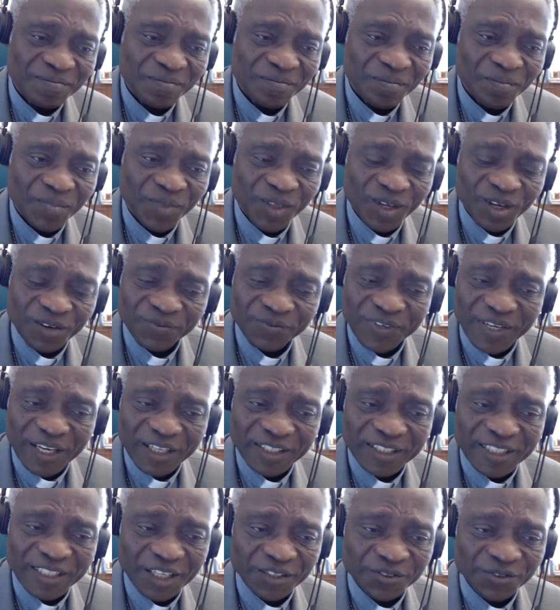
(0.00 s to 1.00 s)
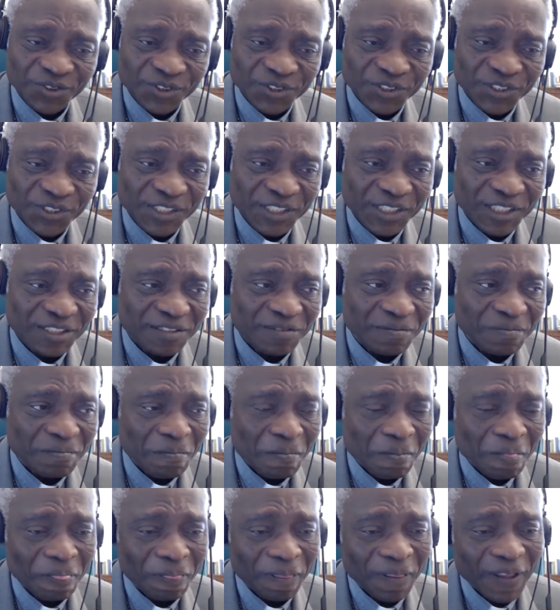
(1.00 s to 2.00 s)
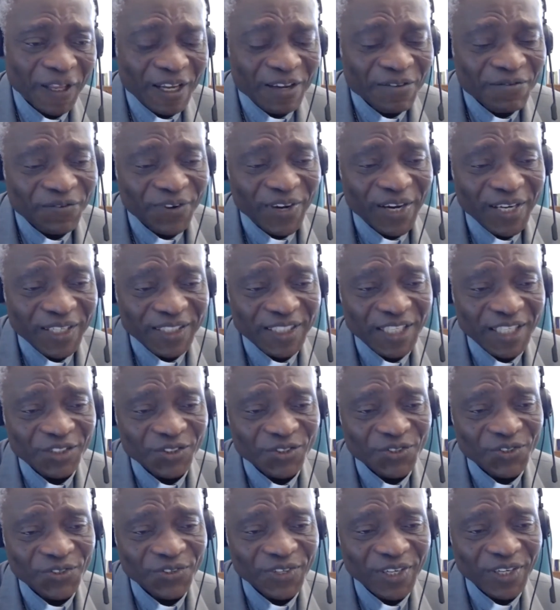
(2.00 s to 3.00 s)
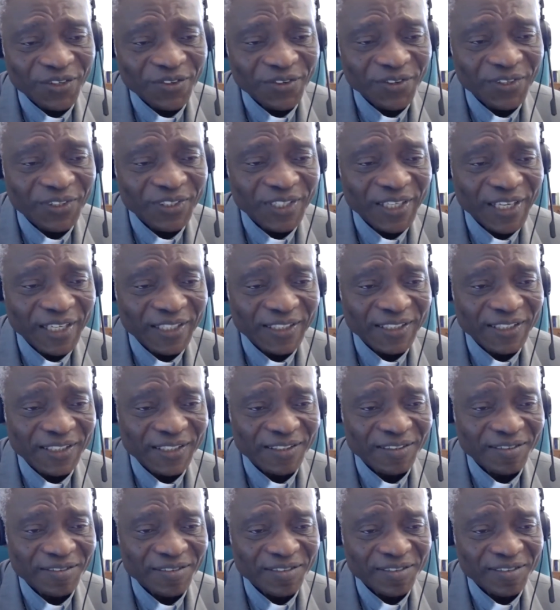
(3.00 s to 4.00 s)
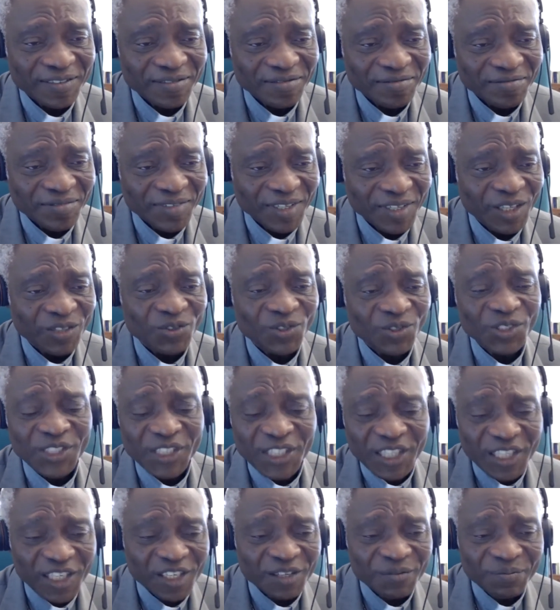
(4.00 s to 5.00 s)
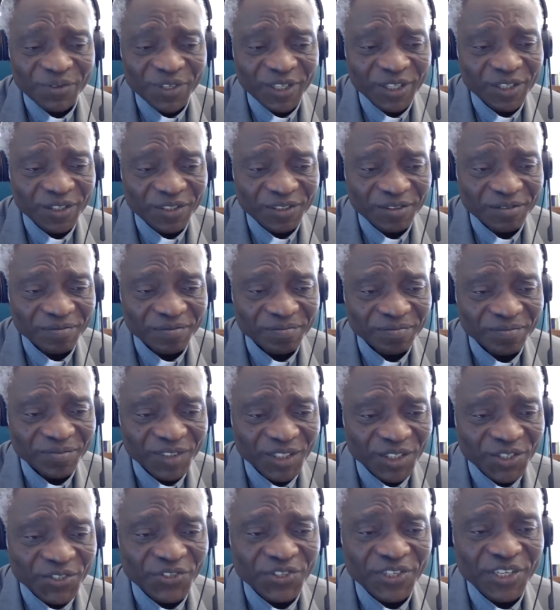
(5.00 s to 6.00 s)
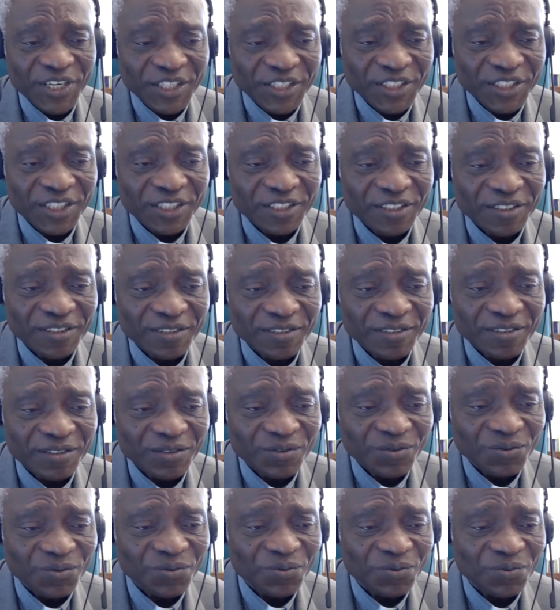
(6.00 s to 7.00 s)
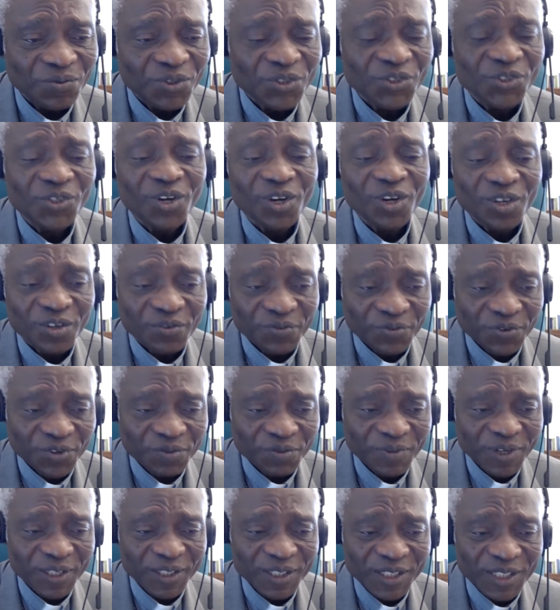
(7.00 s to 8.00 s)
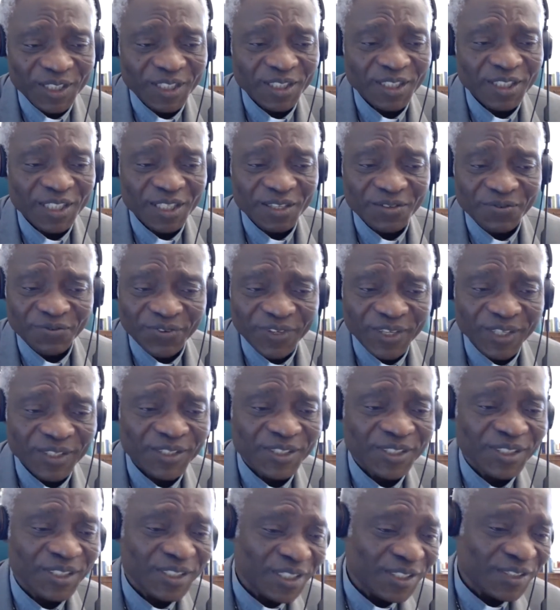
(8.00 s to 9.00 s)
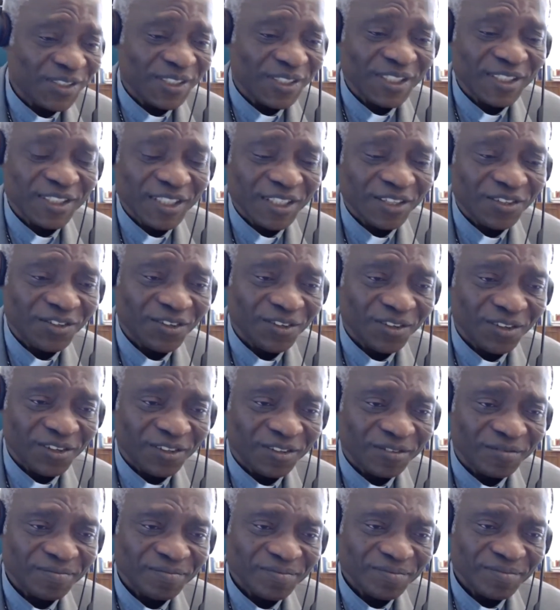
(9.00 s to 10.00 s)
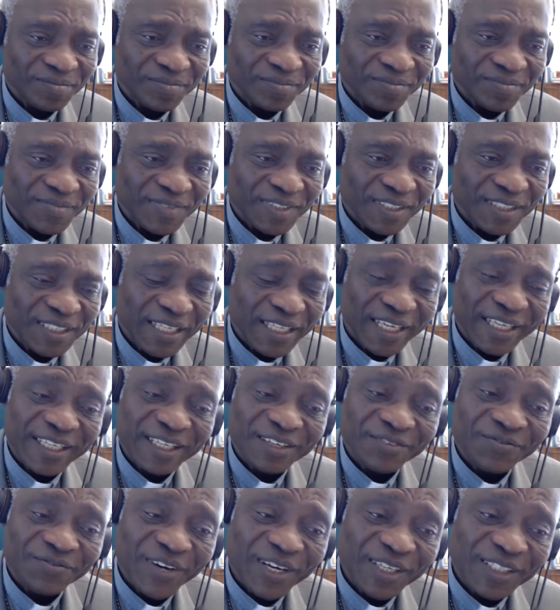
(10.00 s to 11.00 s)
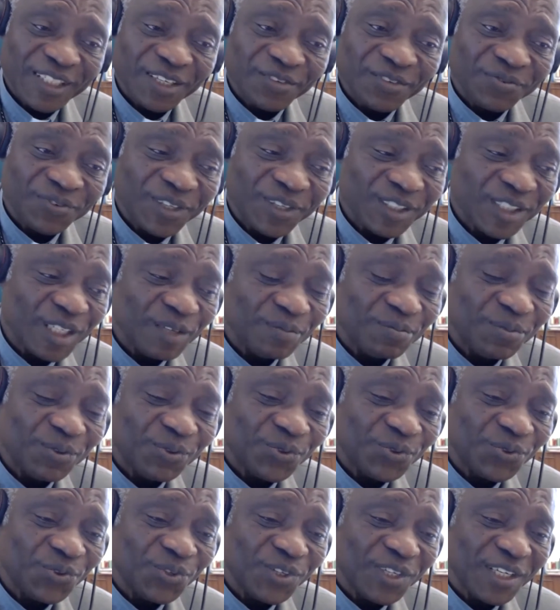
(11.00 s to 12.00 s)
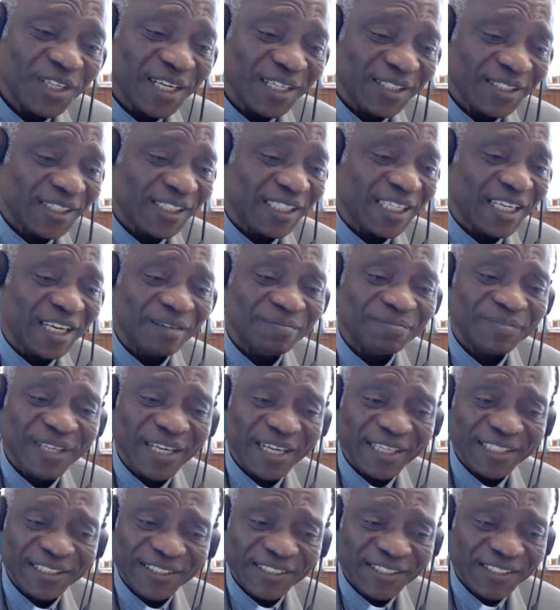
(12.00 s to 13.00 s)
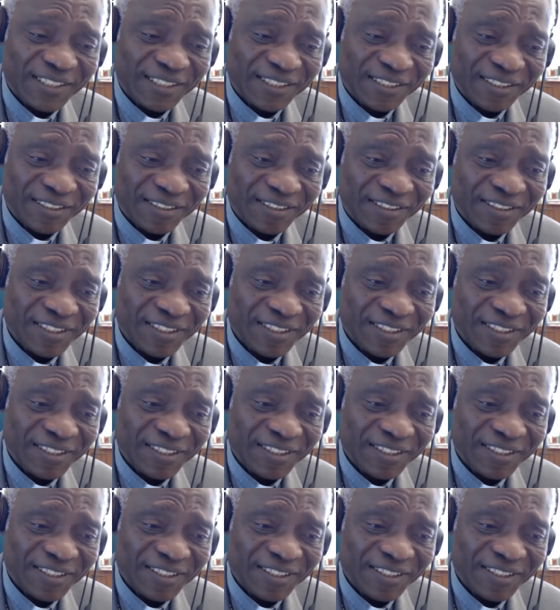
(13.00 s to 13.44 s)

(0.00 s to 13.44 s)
of Laudato Si, invites us to recognize and to celebrate creation with all of humanity, St. Francis, the saints, and all. And invites us, for example, to look at Psalm 19,